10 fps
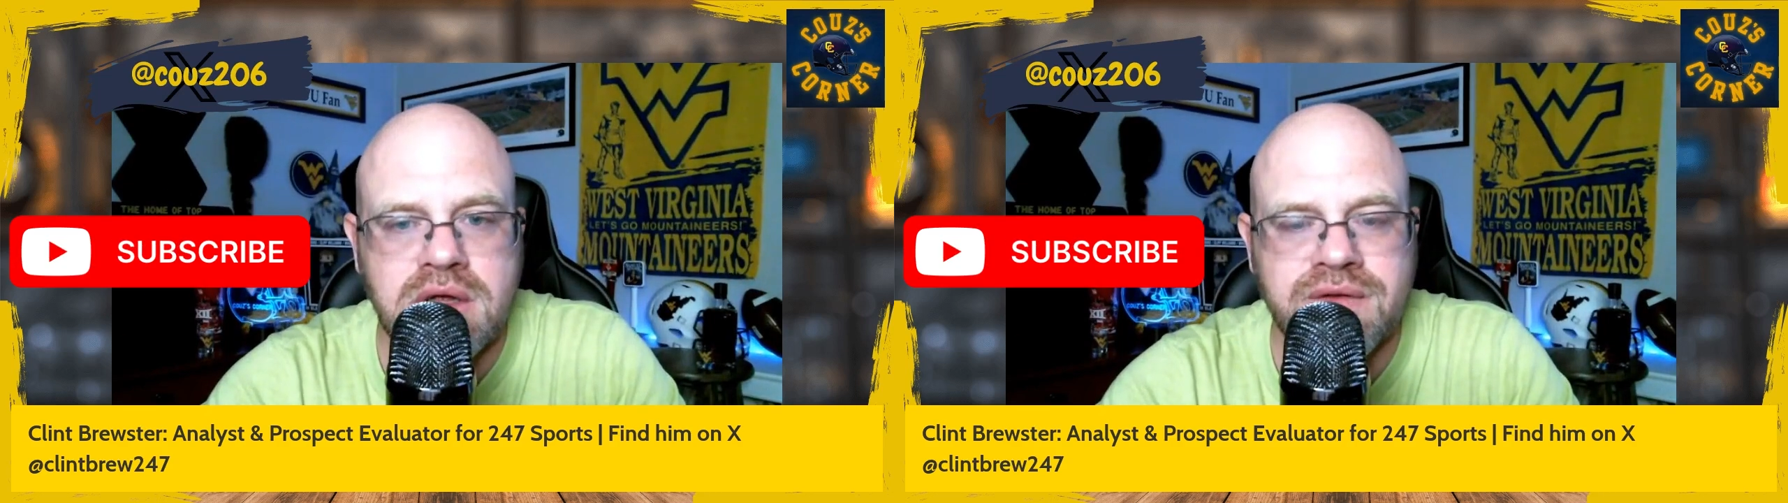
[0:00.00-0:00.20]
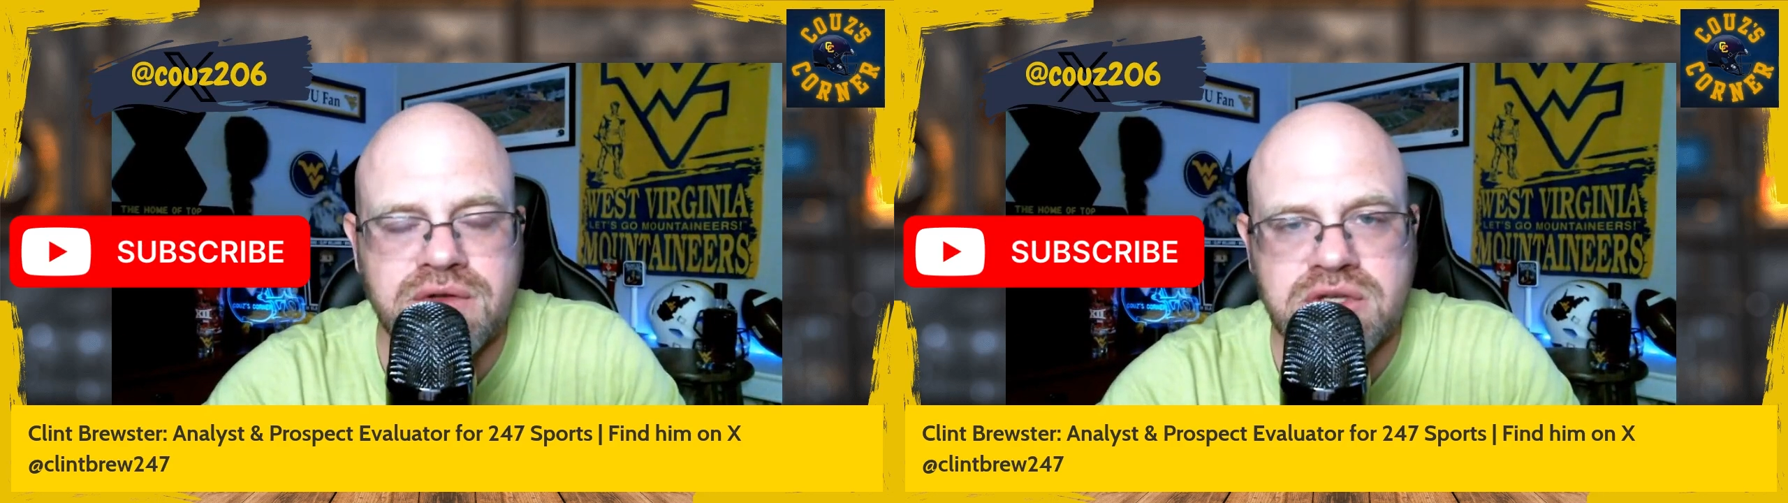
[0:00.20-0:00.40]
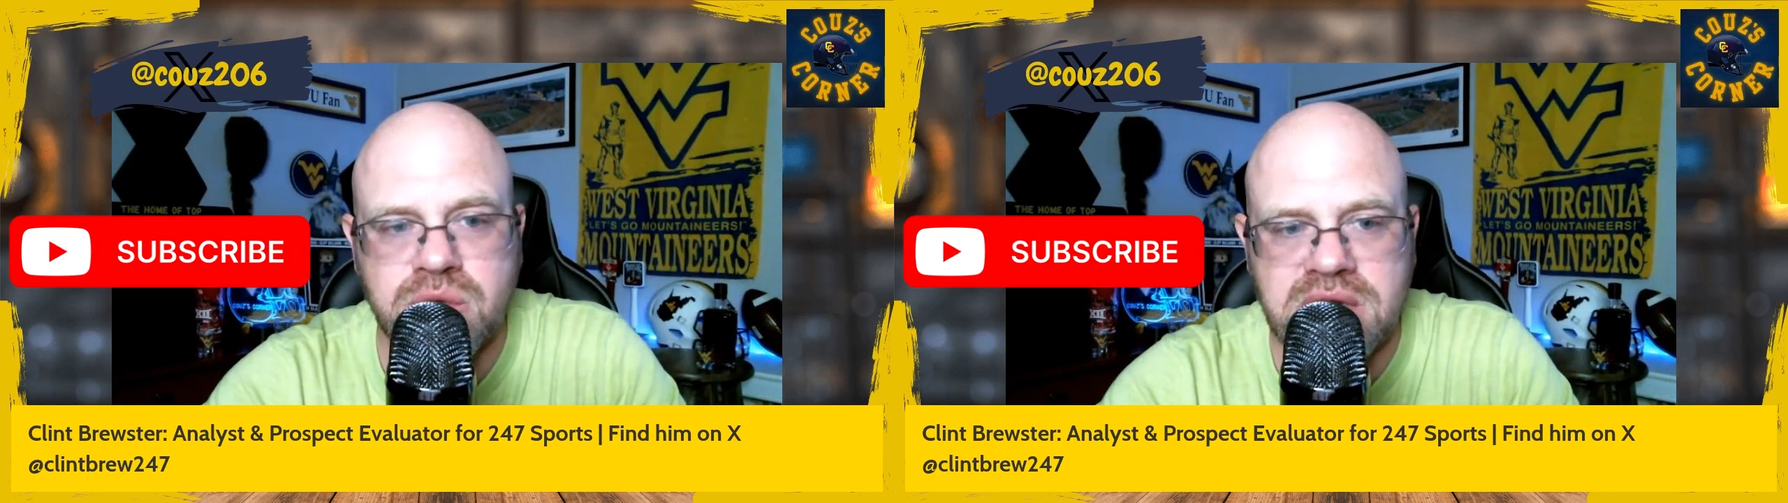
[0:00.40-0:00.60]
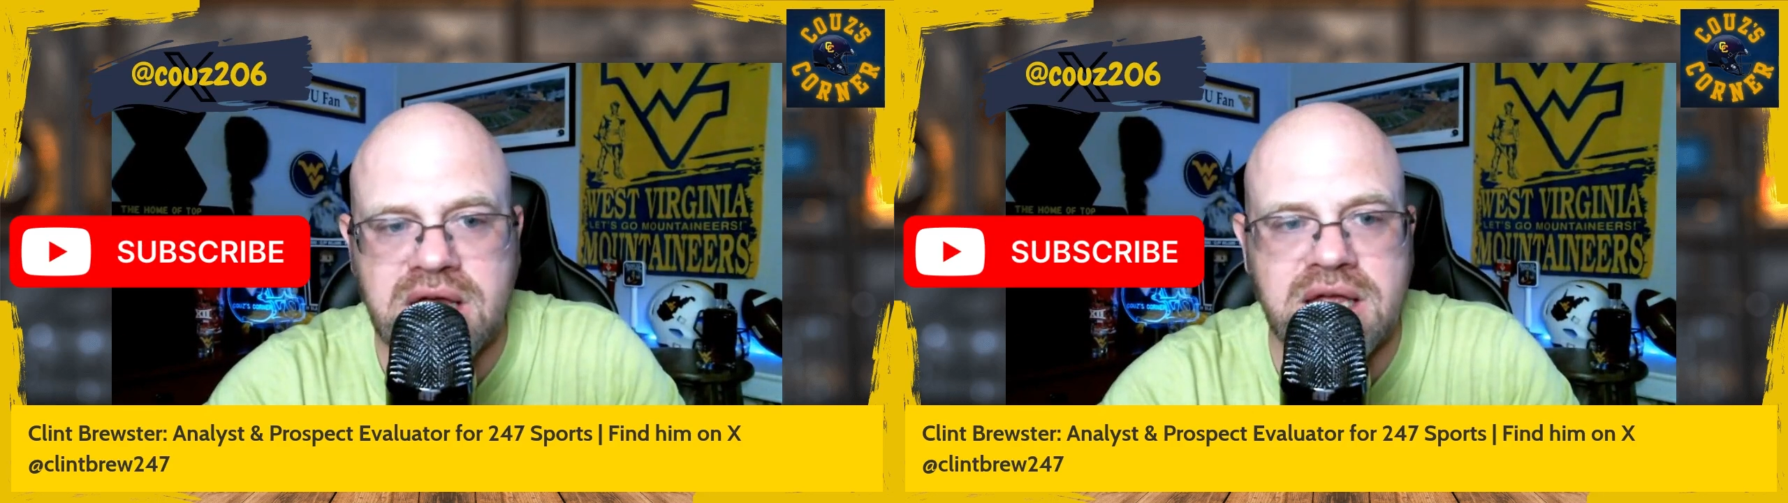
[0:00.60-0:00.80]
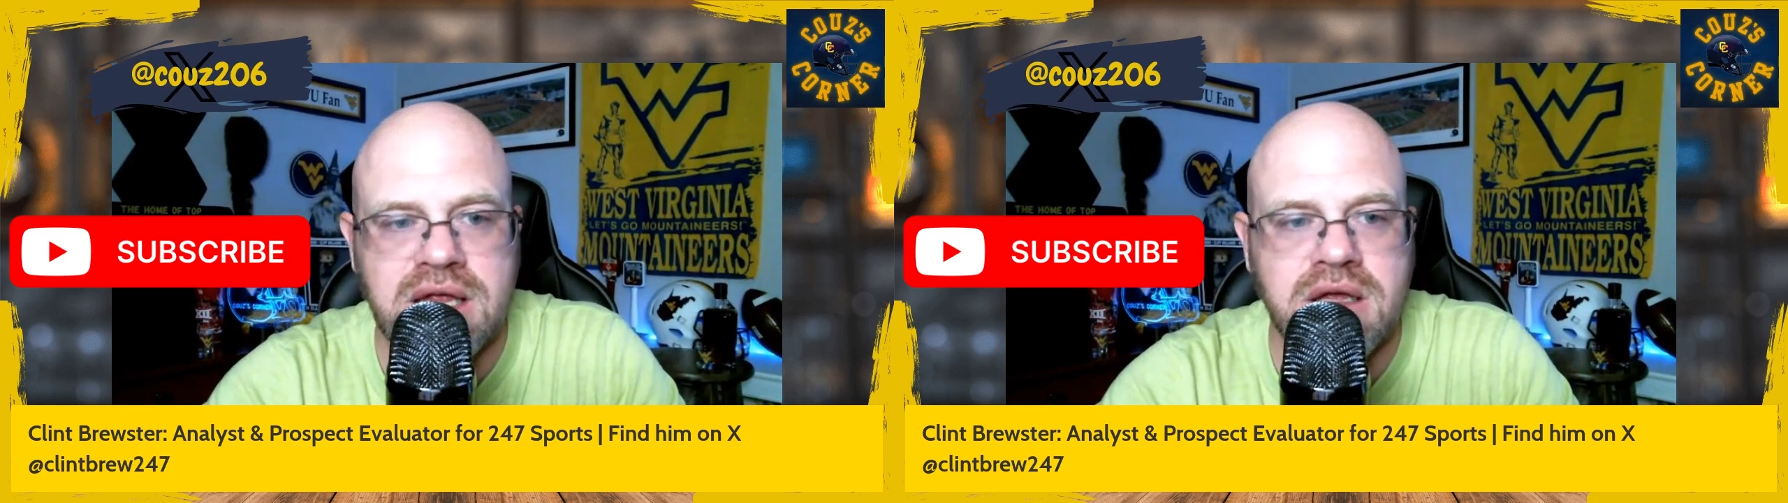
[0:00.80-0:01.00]
and this Q and
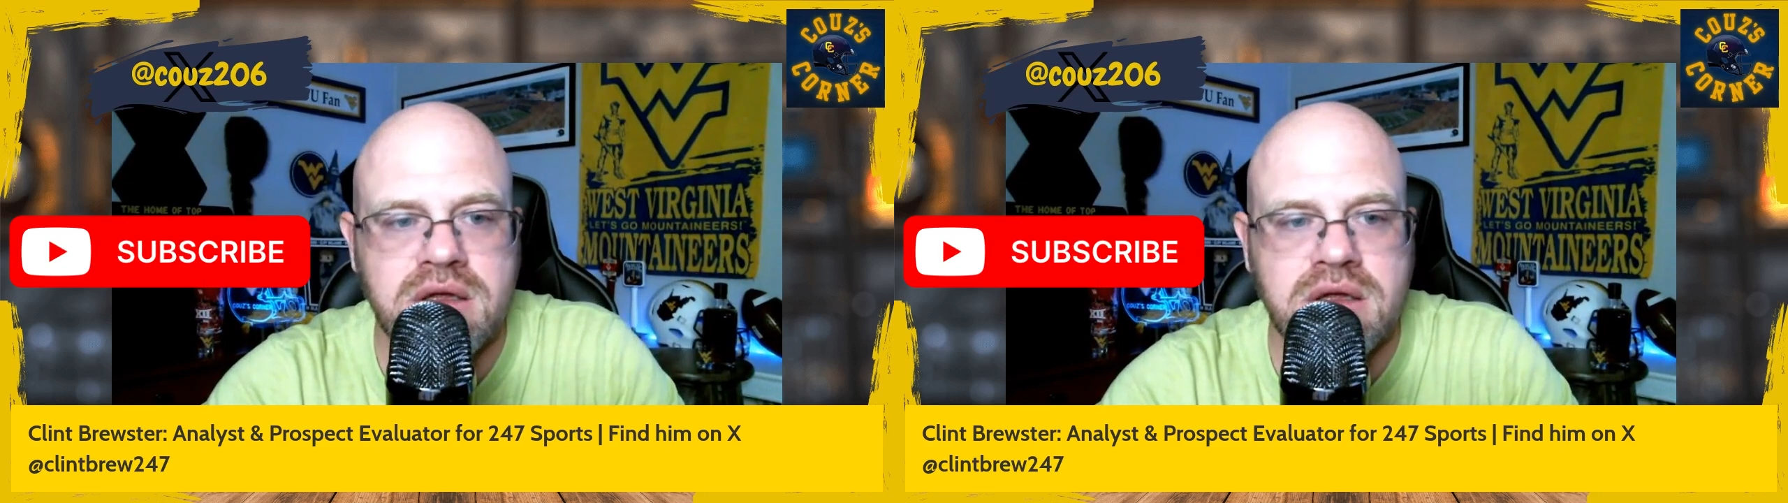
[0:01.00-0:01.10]
A